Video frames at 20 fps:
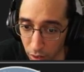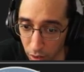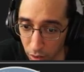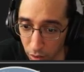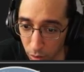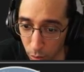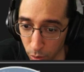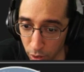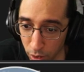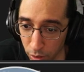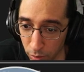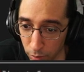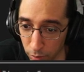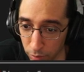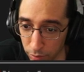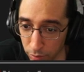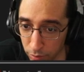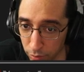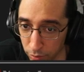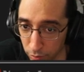Sweet.
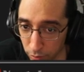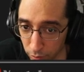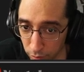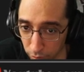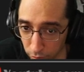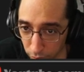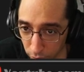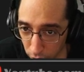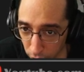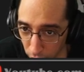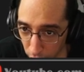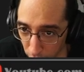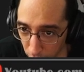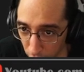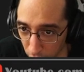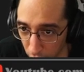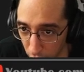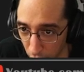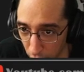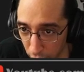
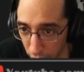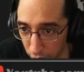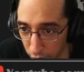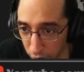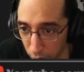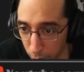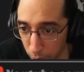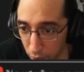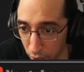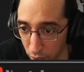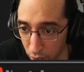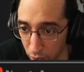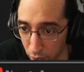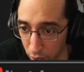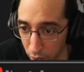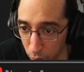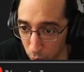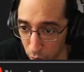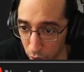And then from here,